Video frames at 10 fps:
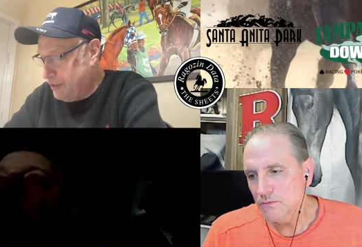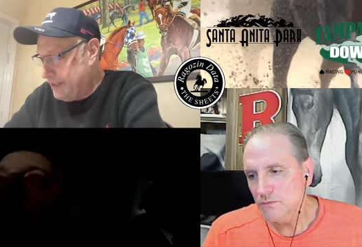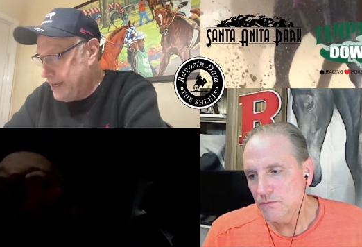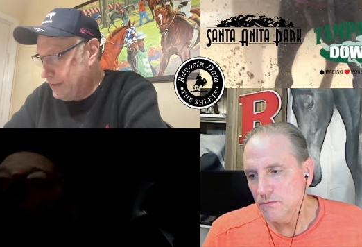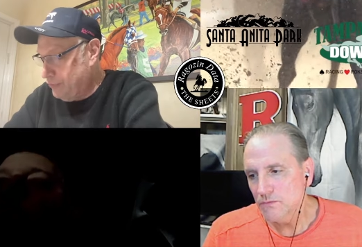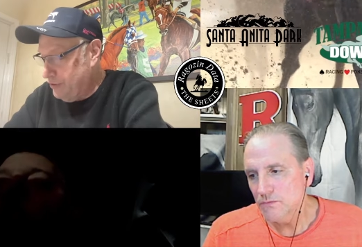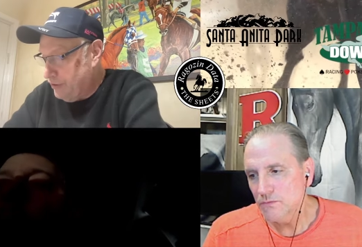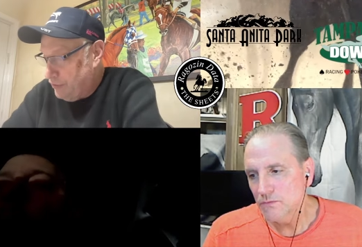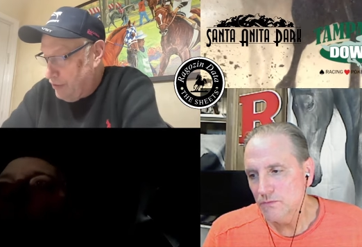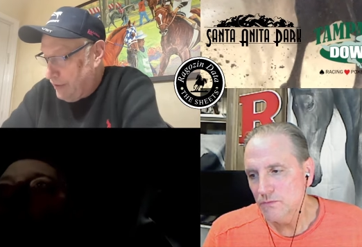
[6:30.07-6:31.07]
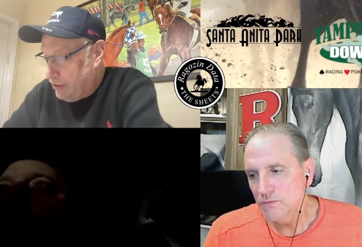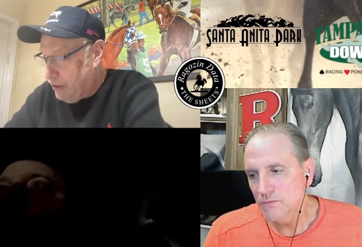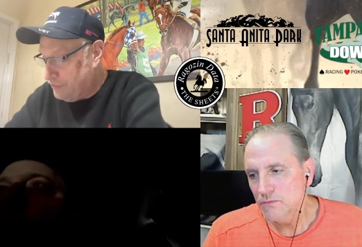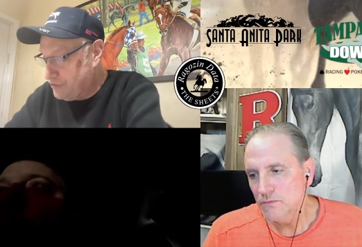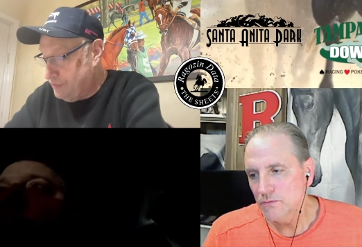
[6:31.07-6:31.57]
Speaker 1: one at Aqueduct, one at
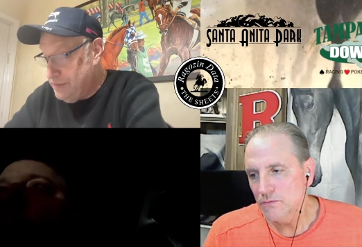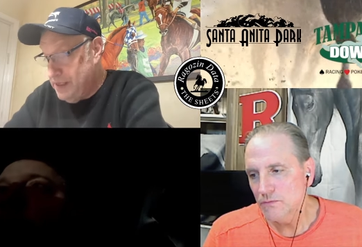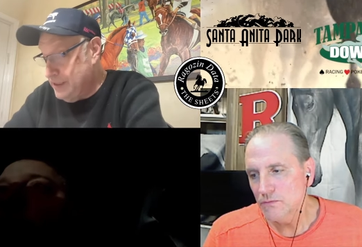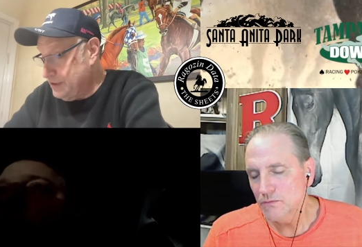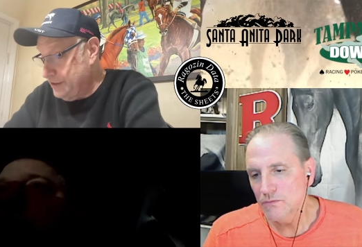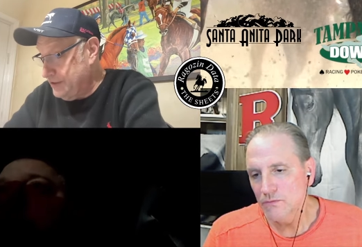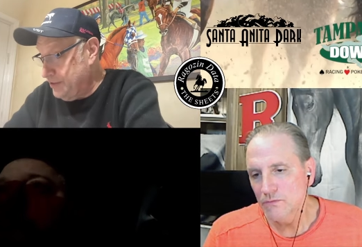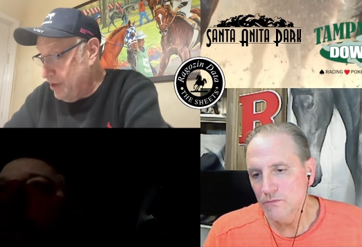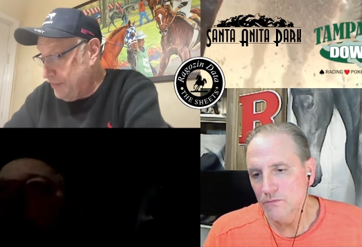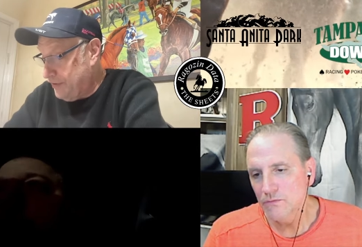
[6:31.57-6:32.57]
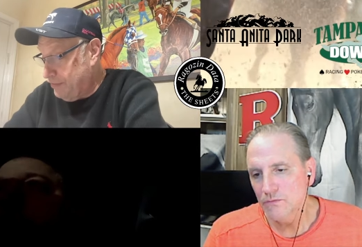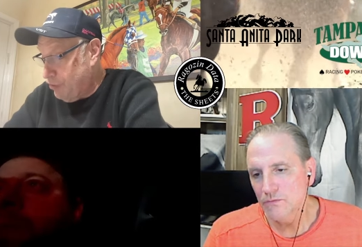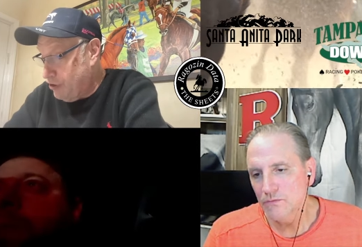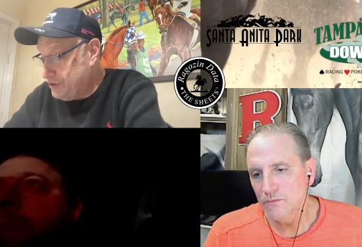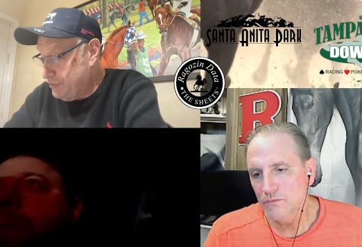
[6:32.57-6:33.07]
Gulfstream. She did nothing
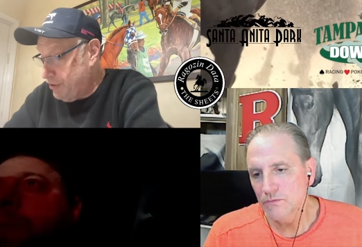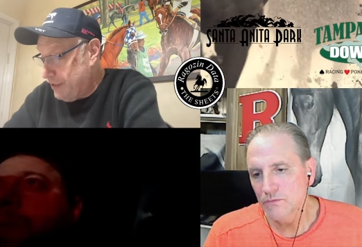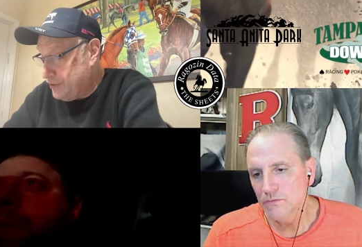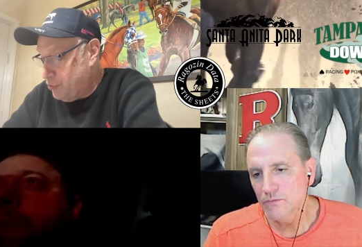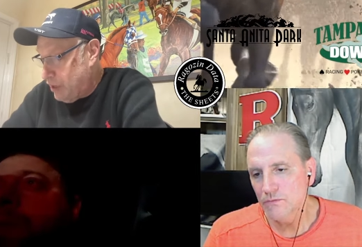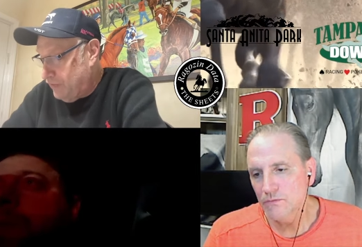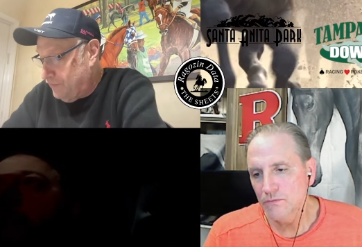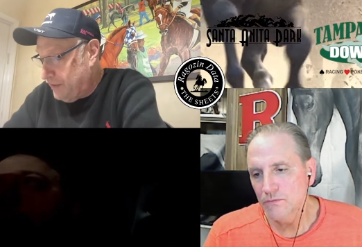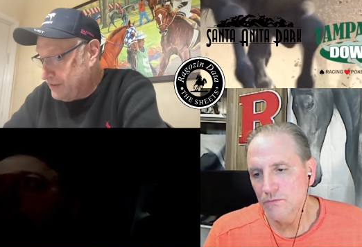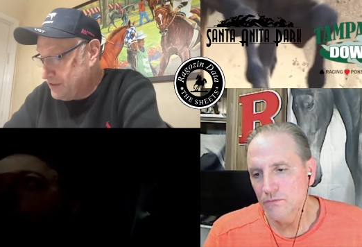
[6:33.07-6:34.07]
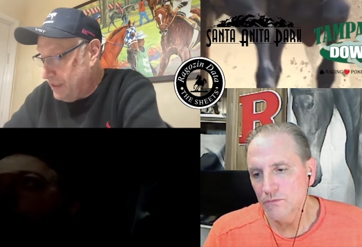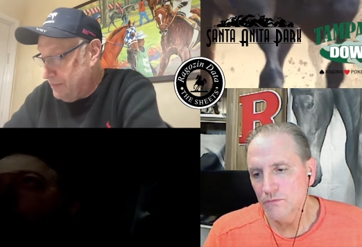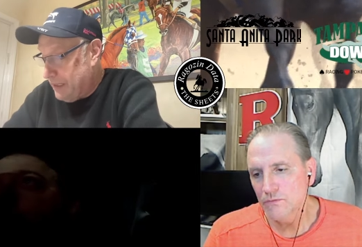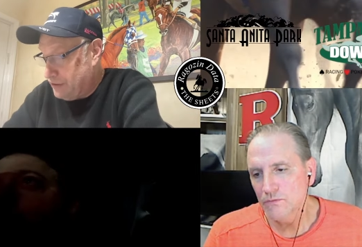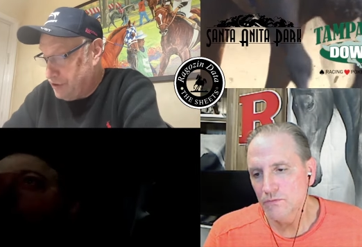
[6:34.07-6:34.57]
wrong. She ran a 12 last time
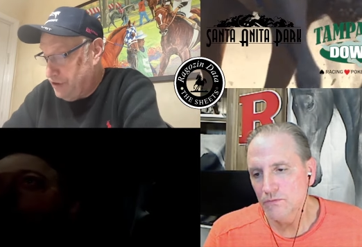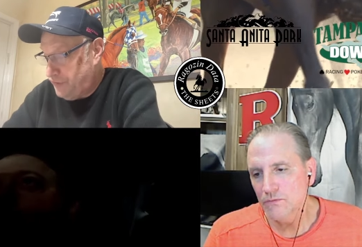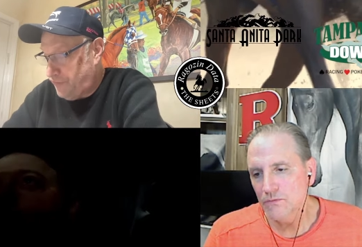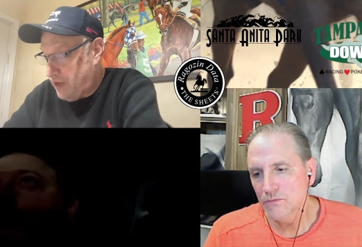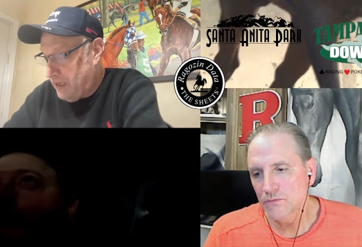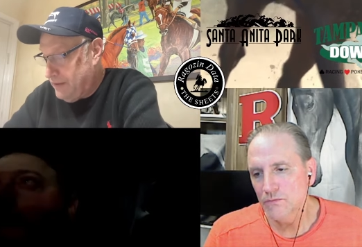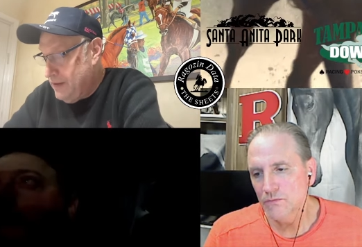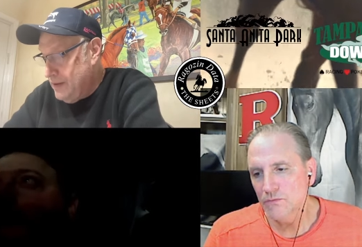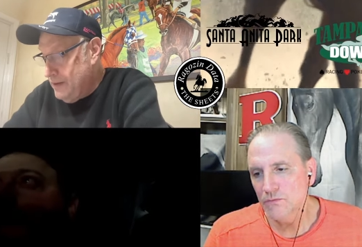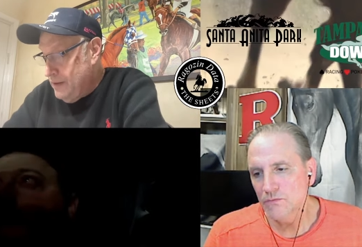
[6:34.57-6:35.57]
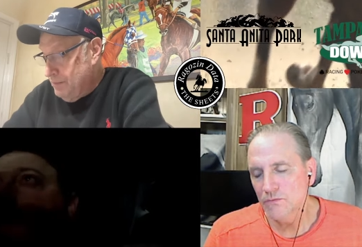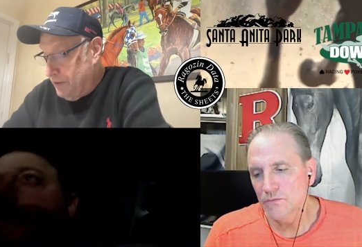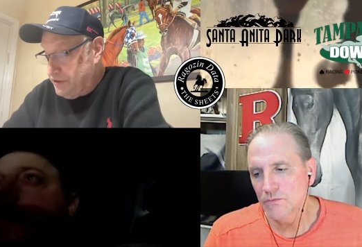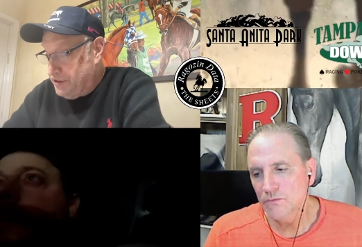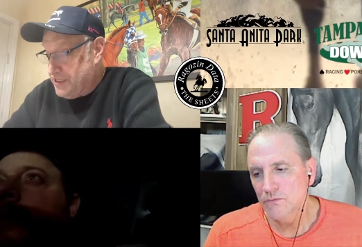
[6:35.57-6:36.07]
out. She's fine,
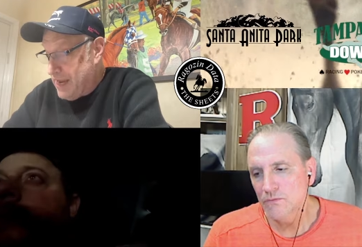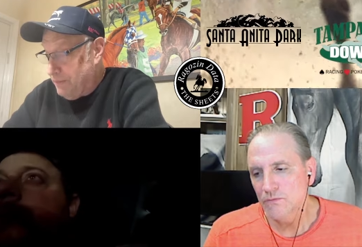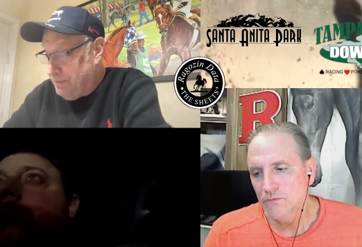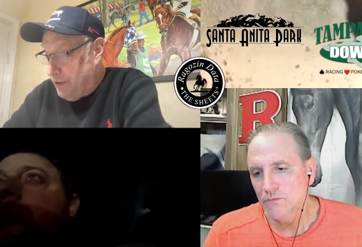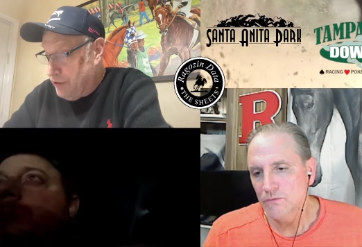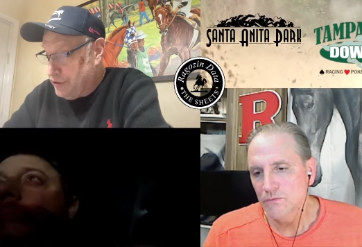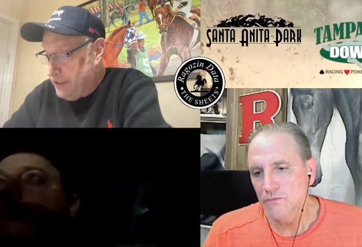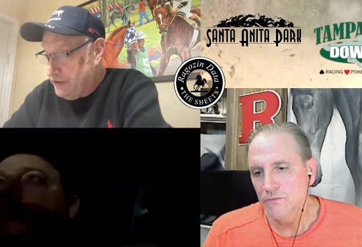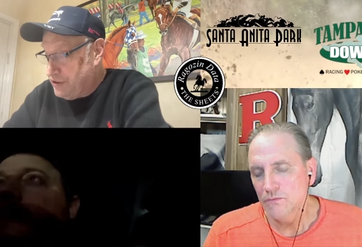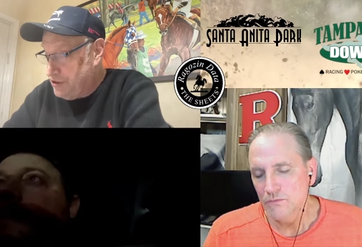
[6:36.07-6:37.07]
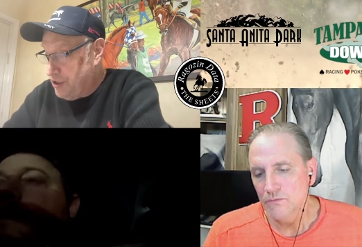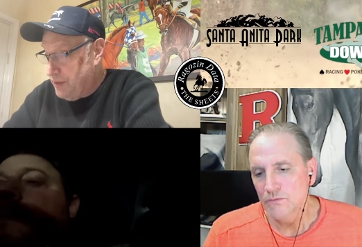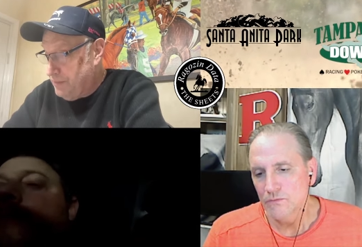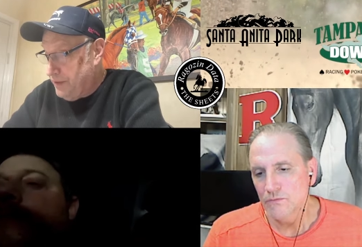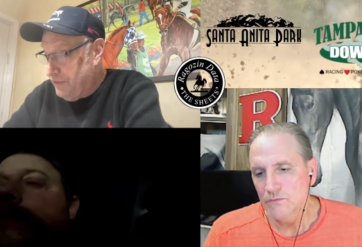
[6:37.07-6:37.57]
but she's outposted, and she's going
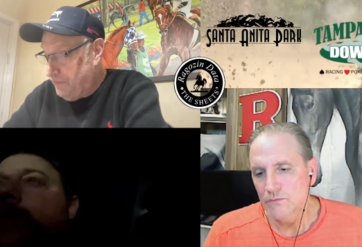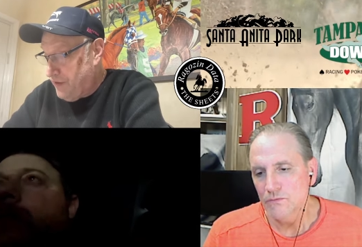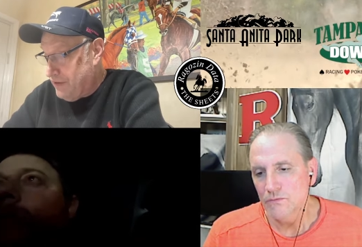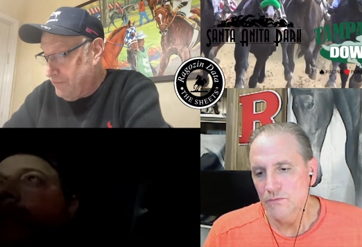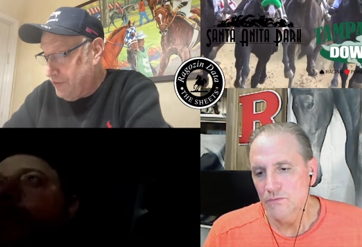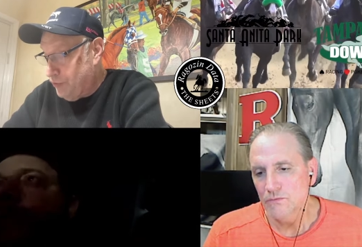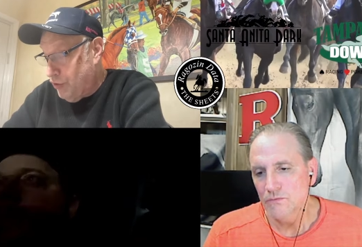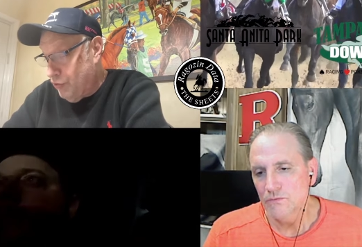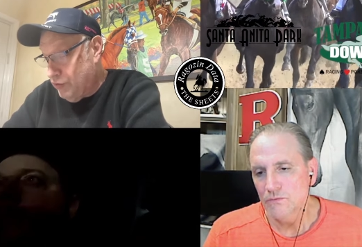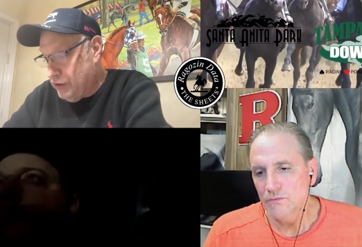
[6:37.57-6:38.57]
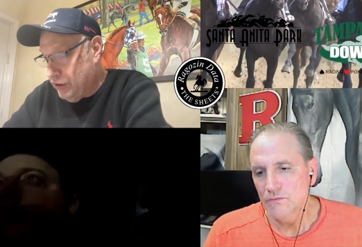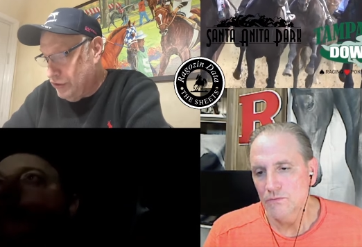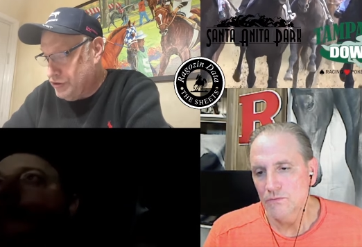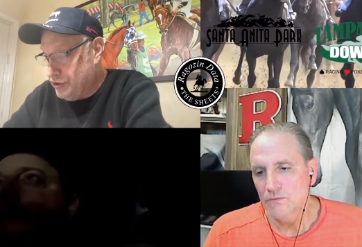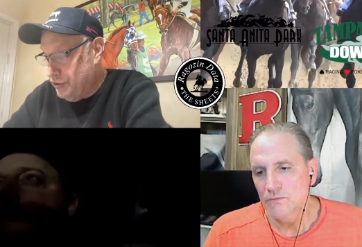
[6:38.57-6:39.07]
to be the favorite or
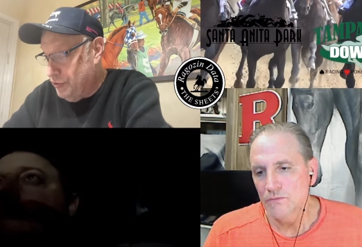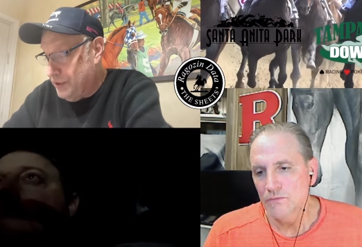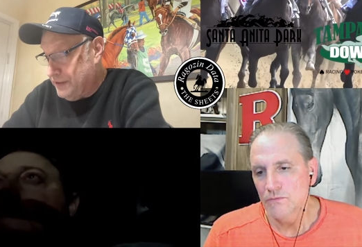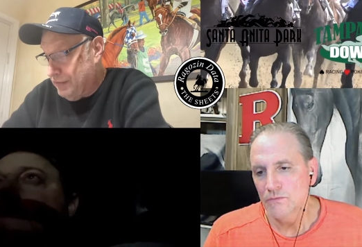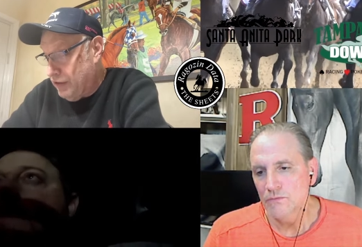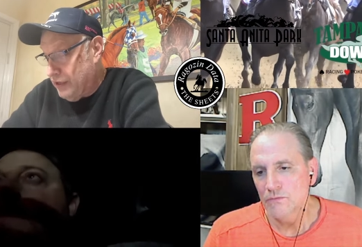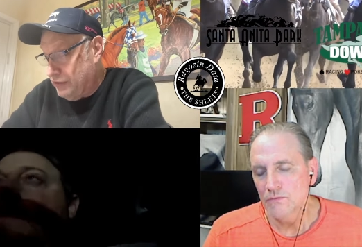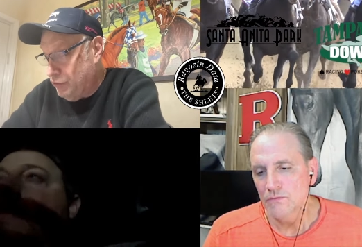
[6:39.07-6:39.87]
close to it. There are